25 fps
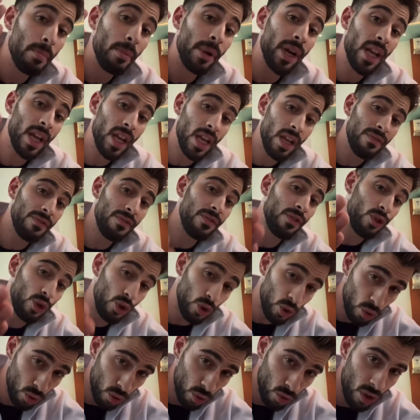But if
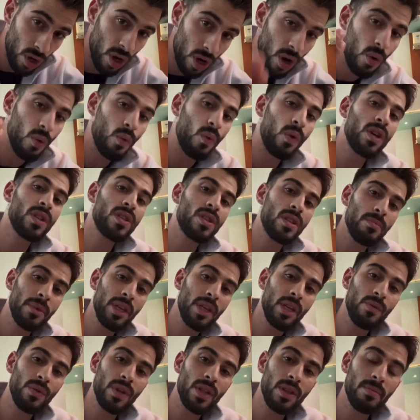you want to
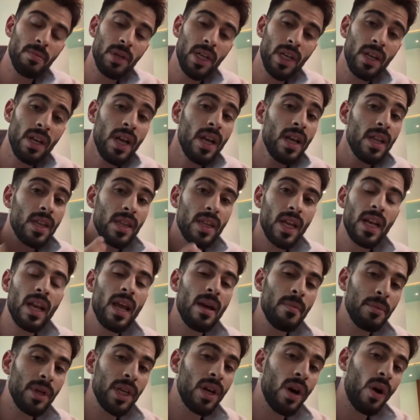be with me, then
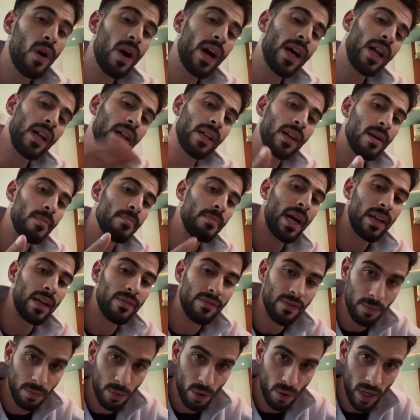let me know and I'll come
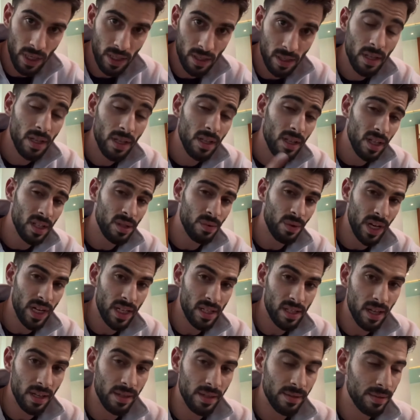back from US. That's what
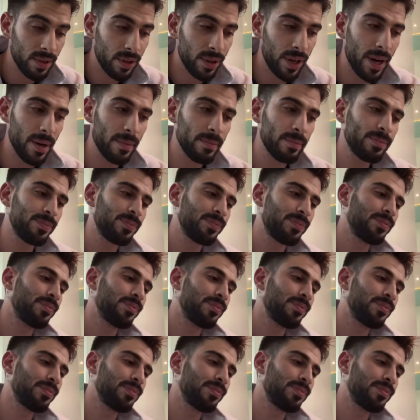I said, okay?